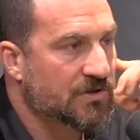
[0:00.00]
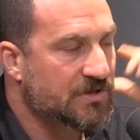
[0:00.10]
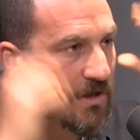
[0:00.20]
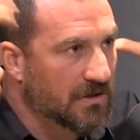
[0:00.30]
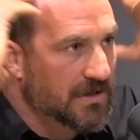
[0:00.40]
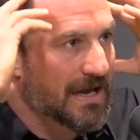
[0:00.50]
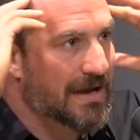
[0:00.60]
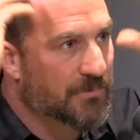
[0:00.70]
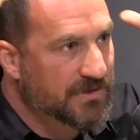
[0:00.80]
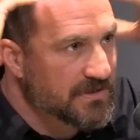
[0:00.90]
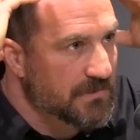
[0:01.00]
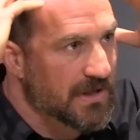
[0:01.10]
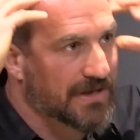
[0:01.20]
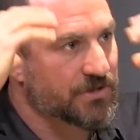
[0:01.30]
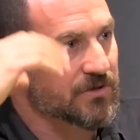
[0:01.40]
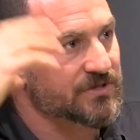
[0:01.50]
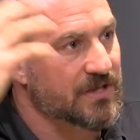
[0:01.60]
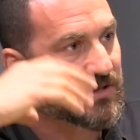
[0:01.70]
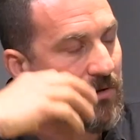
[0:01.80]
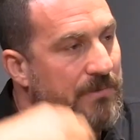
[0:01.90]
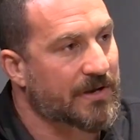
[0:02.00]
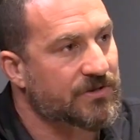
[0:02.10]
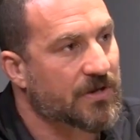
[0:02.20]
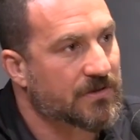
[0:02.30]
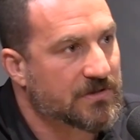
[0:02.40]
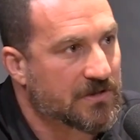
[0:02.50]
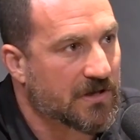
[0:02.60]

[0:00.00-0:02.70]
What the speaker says: So skull cap with some electrodes that don't penetrate the